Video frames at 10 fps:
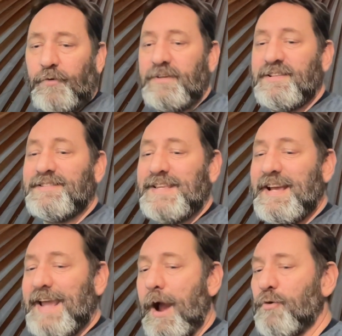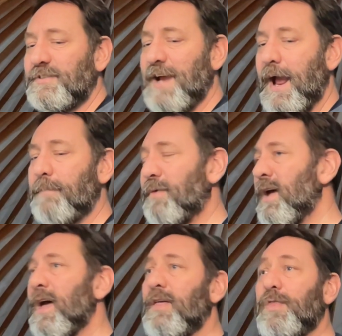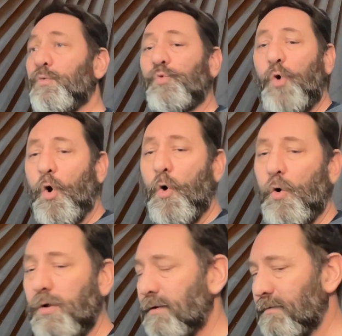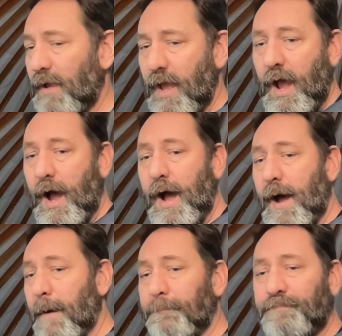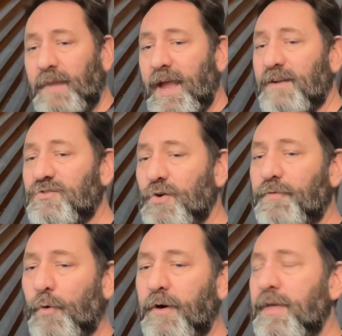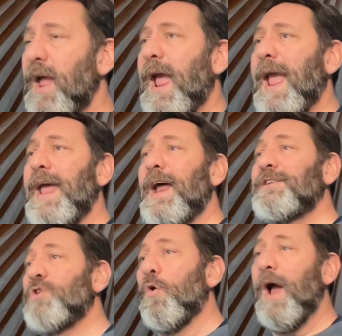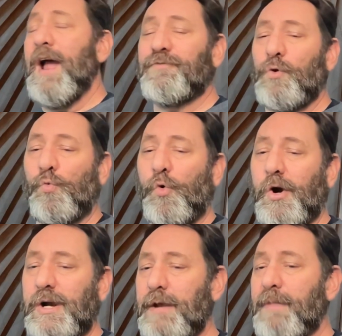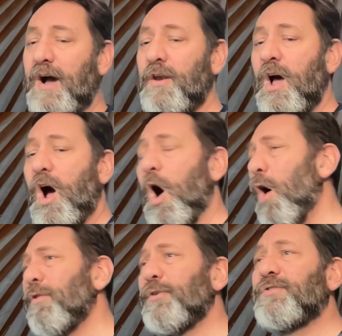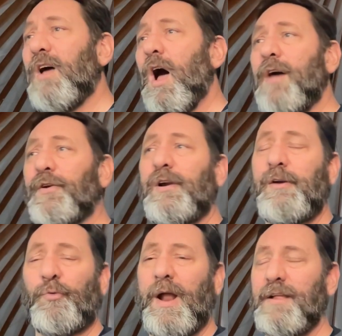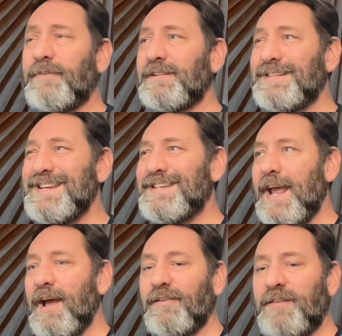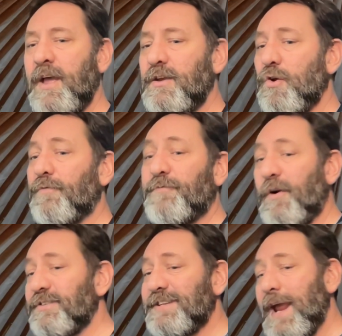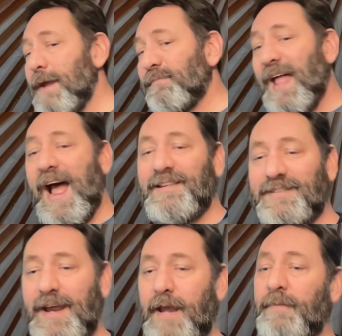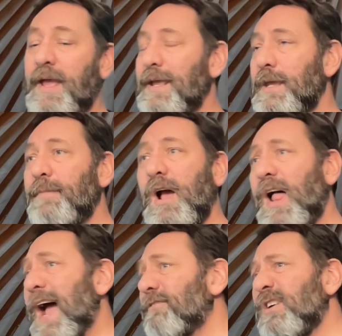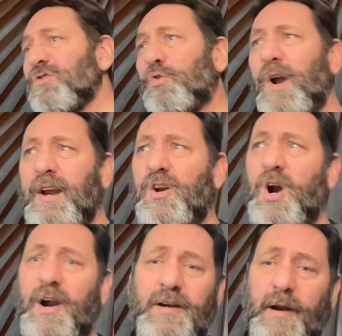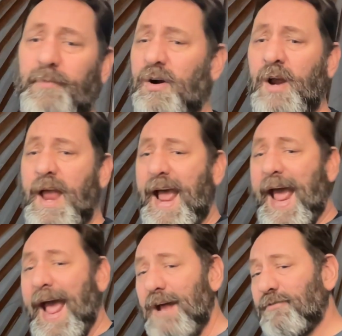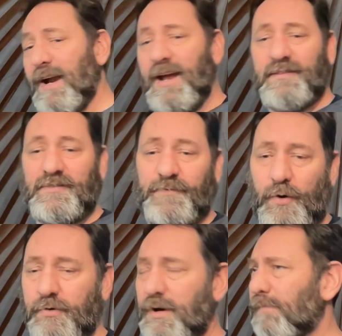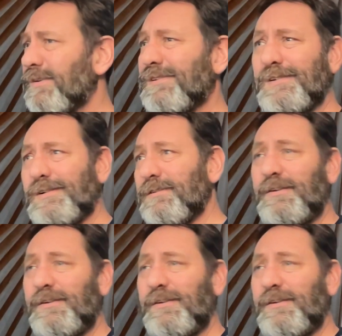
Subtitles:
instance, the account type, the role, and so forth. And I don't have to worry about all those other irrelevant details, first name, last name, email address, credit card number, address, phone number,